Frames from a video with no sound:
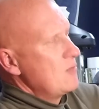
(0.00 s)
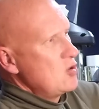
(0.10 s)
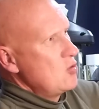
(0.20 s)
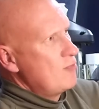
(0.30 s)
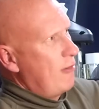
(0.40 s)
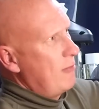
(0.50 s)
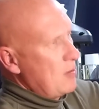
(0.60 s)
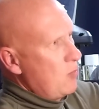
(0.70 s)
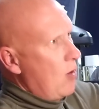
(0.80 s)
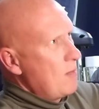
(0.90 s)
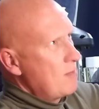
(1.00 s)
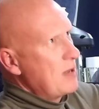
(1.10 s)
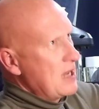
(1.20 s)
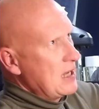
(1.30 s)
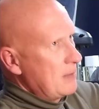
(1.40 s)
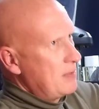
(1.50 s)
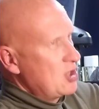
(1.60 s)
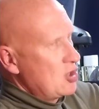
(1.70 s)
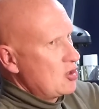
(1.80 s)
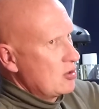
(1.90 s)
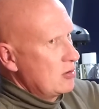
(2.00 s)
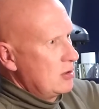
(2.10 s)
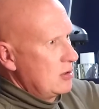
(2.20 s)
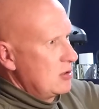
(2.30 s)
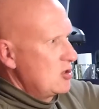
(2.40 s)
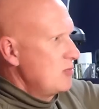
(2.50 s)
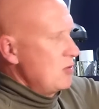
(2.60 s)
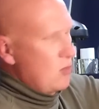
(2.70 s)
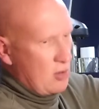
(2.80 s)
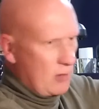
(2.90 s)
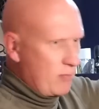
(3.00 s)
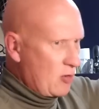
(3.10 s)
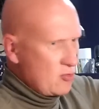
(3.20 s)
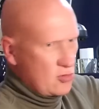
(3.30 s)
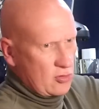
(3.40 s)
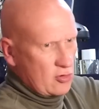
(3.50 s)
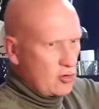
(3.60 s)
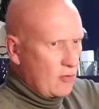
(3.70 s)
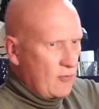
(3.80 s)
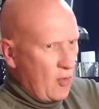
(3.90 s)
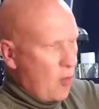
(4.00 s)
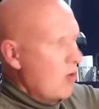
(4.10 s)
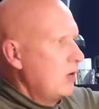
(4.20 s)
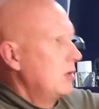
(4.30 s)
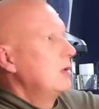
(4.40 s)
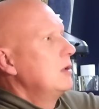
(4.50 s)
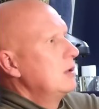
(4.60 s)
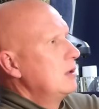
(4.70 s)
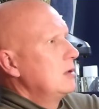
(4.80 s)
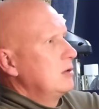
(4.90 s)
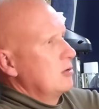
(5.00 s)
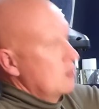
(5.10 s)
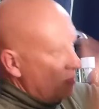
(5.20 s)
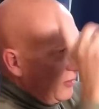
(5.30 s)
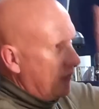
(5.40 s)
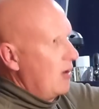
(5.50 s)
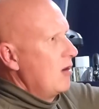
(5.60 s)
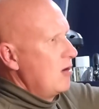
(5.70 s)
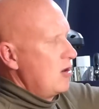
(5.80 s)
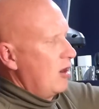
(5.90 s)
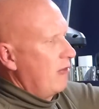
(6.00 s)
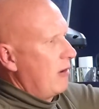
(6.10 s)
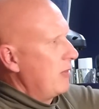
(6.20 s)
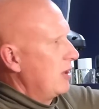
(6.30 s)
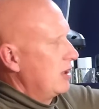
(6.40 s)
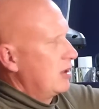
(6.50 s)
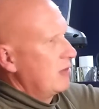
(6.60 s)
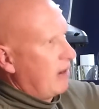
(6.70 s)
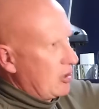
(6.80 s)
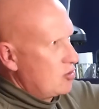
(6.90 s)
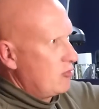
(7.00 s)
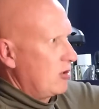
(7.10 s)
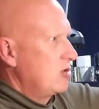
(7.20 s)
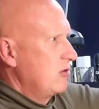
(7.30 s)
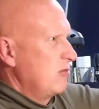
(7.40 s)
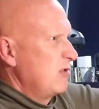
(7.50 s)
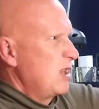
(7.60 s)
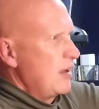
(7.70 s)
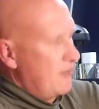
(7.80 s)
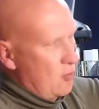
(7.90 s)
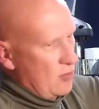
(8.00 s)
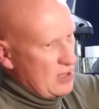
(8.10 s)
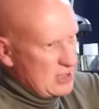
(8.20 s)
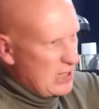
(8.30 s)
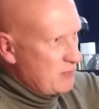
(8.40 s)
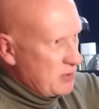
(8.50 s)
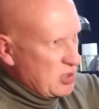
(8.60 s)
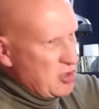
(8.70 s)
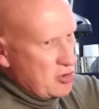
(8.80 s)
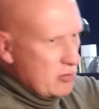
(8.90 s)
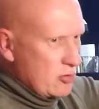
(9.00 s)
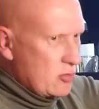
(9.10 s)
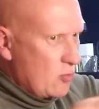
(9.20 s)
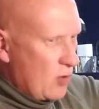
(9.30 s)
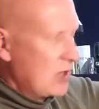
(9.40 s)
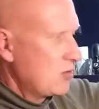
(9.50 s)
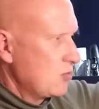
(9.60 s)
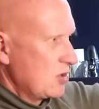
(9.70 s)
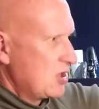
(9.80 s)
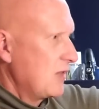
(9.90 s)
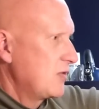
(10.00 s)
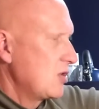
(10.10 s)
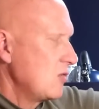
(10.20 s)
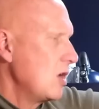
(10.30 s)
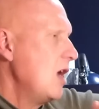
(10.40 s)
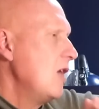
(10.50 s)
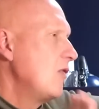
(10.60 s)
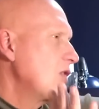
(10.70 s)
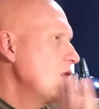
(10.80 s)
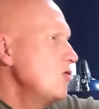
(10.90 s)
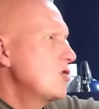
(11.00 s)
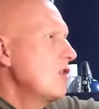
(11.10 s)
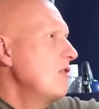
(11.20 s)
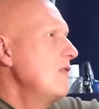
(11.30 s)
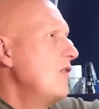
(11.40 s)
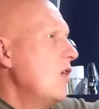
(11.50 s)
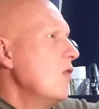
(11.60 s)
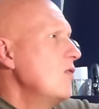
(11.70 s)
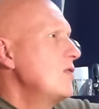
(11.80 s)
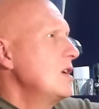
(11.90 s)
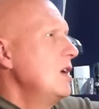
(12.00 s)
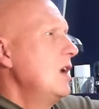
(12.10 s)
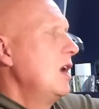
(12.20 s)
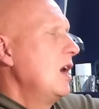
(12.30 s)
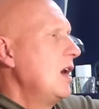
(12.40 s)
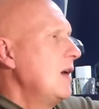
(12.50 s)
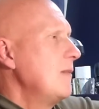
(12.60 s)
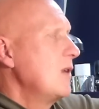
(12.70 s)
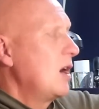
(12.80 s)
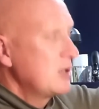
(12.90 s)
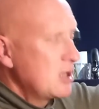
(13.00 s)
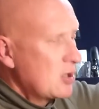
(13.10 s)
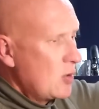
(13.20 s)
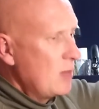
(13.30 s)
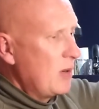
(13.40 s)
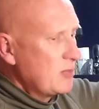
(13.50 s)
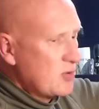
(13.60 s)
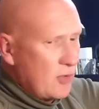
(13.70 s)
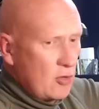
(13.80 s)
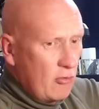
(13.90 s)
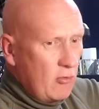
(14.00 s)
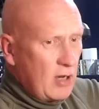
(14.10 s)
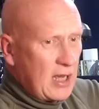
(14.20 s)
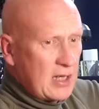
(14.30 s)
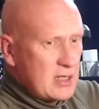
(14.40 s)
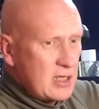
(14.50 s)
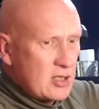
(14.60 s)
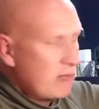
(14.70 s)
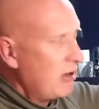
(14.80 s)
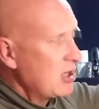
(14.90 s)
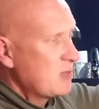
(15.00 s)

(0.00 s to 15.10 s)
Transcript: You probably won't be in a position to be one of the blokes on the shop floor. You'll be far higher up the rank structure, and therefore there's less positions and all that sort of stuff. So for those that were involved, I did Queen Mum's funeral, and it's a great